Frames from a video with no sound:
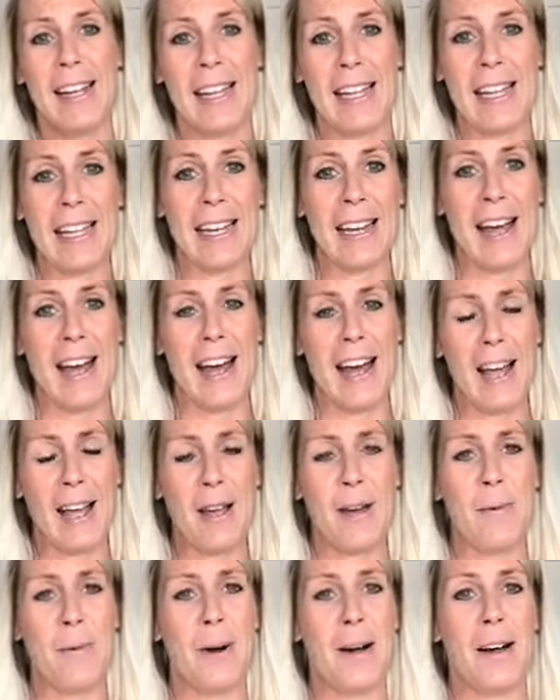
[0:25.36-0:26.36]
in
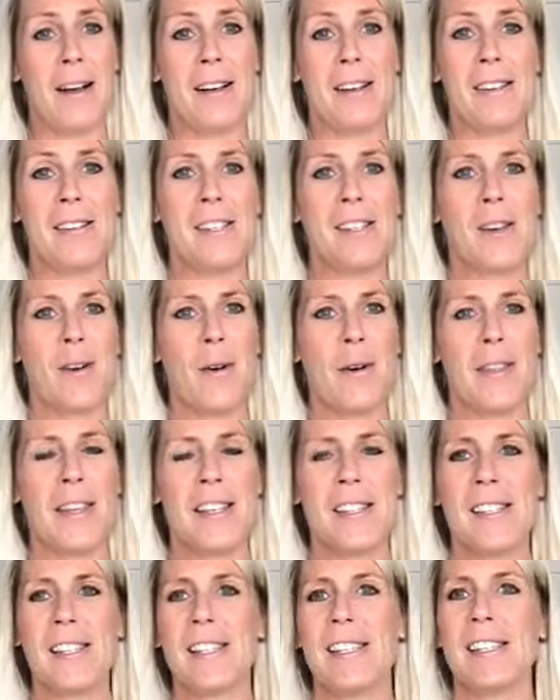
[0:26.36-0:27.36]
Iowa also.
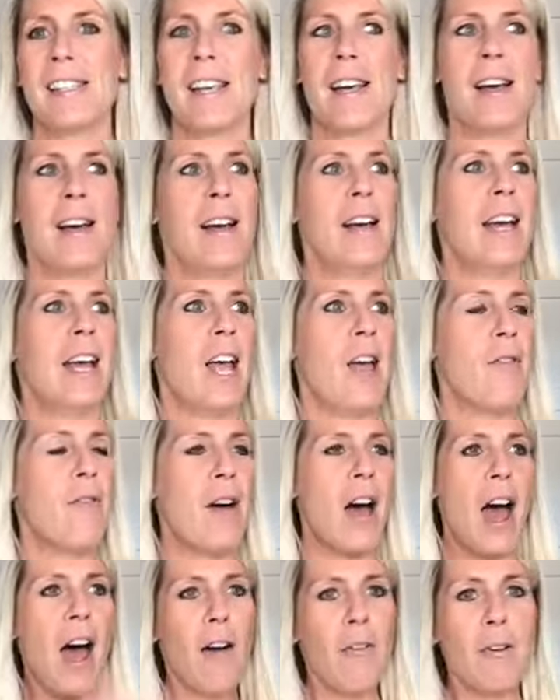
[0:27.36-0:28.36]
This is, if
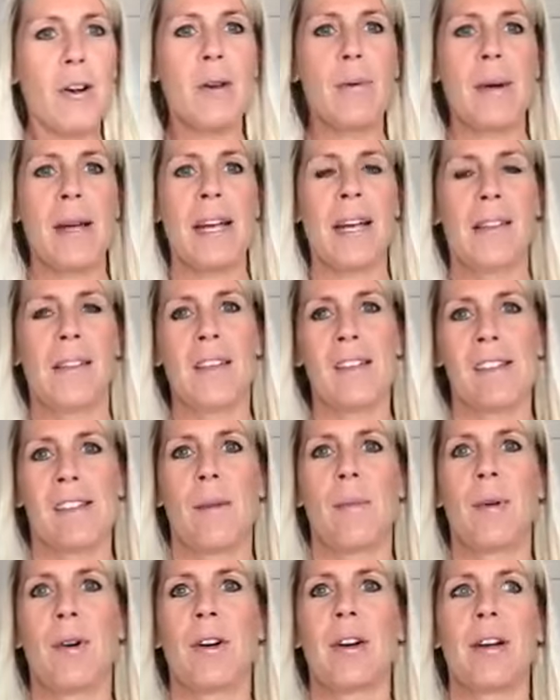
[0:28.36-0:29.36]
every week in the
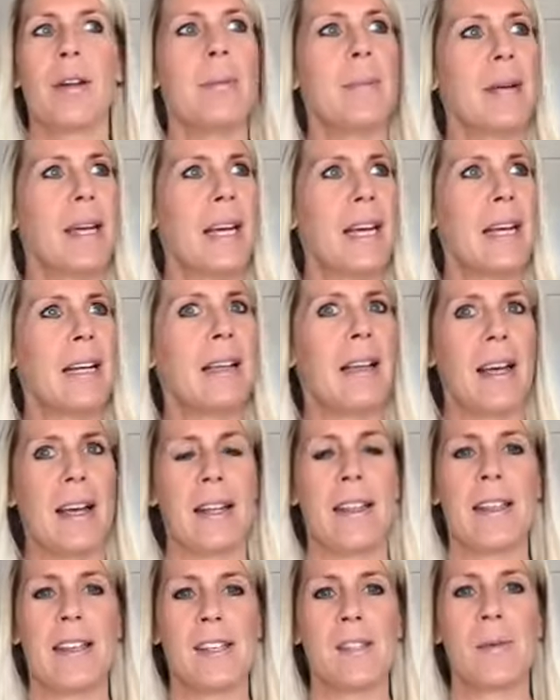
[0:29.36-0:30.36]
summer could be
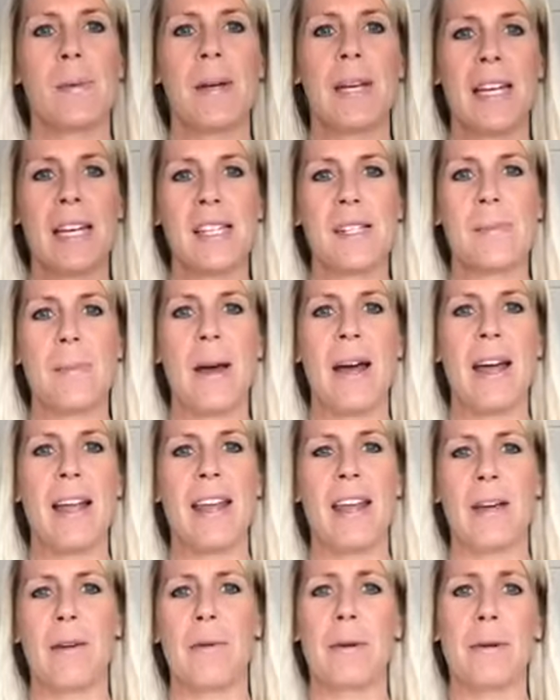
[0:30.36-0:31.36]
like this week has
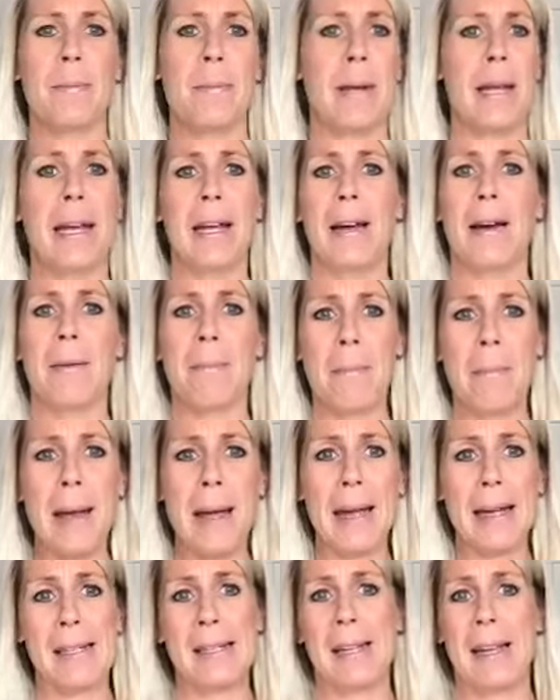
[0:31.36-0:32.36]
been, it would be
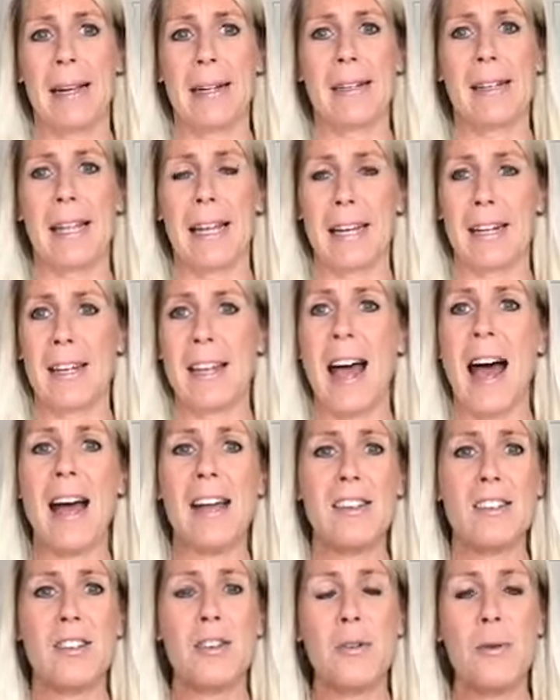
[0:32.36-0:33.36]
amazing. Like
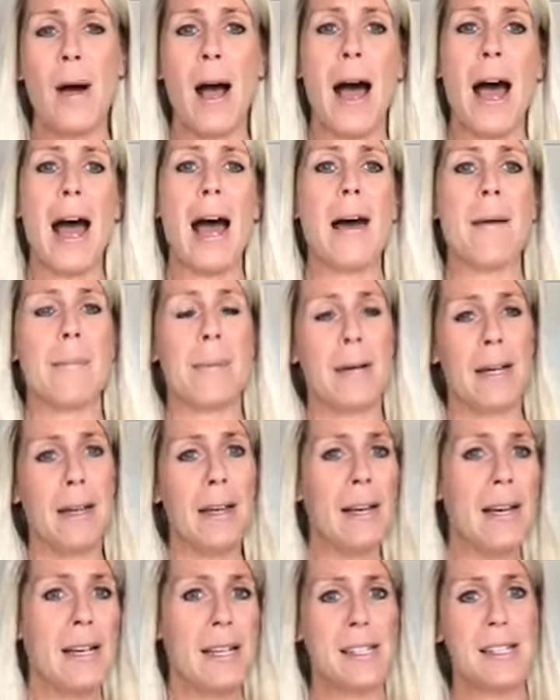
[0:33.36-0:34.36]
not too hot, but
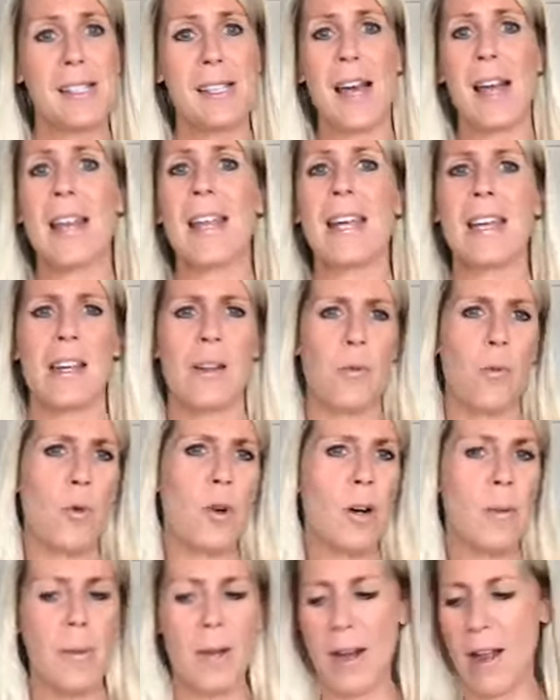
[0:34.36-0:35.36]
sunny and
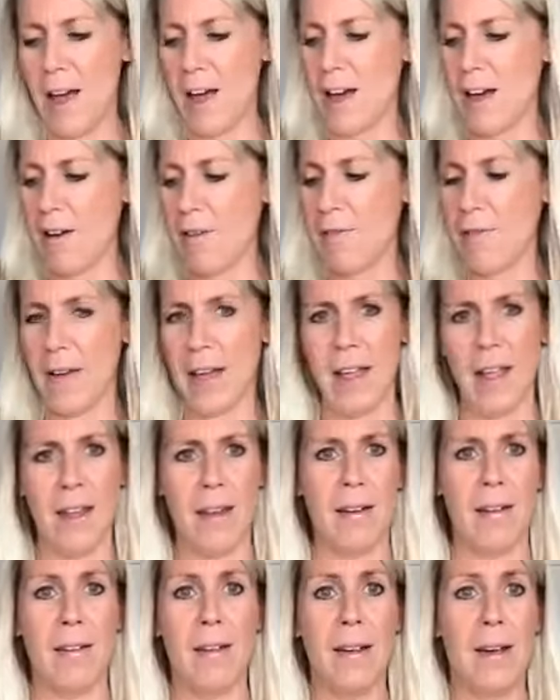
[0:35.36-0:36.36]
warm enough,
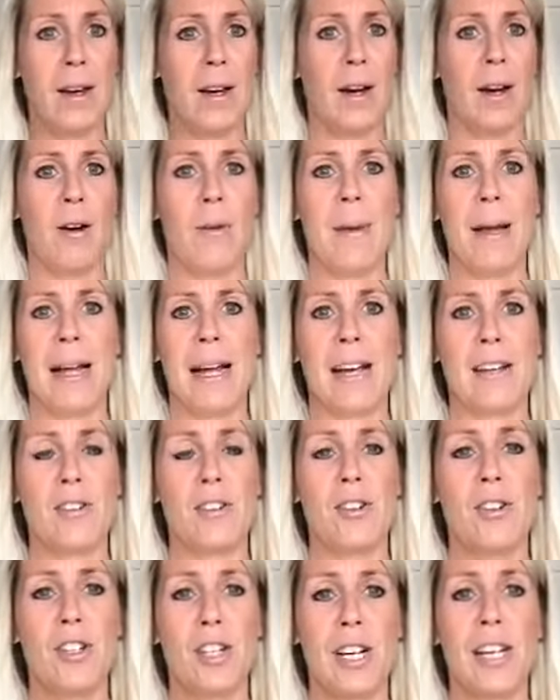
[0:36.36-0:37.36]
and oh my gosh,
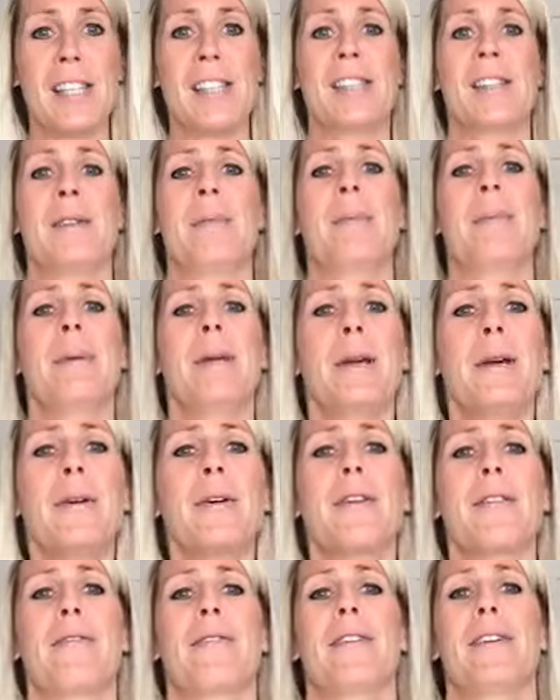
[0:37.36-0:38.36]
just
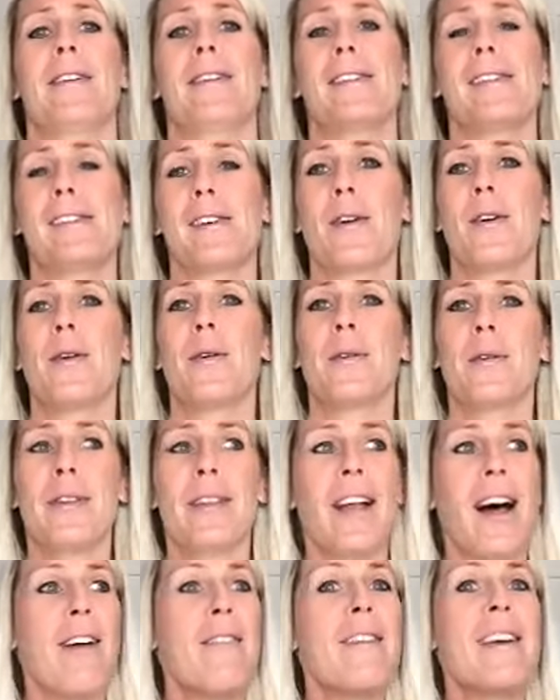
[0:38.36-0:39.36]
beautiful. So
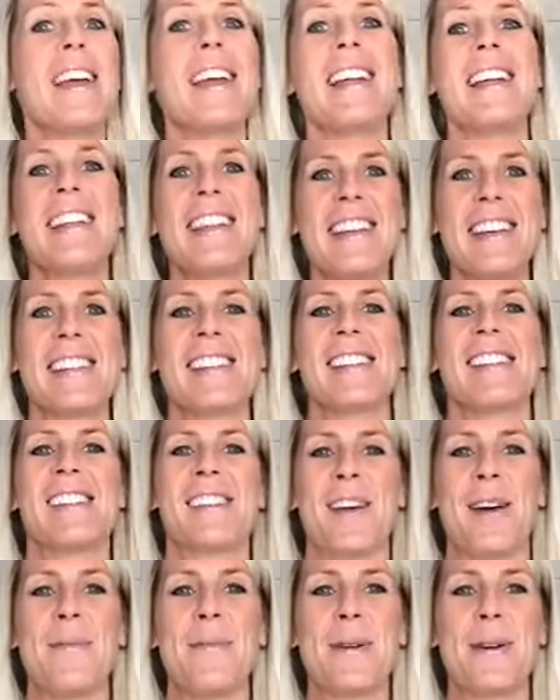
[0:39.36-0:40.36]
loving this
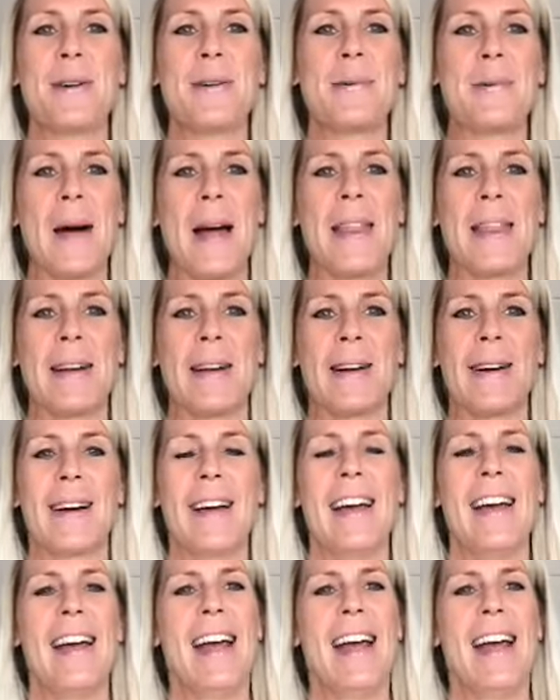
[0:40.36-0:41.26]
summer weather.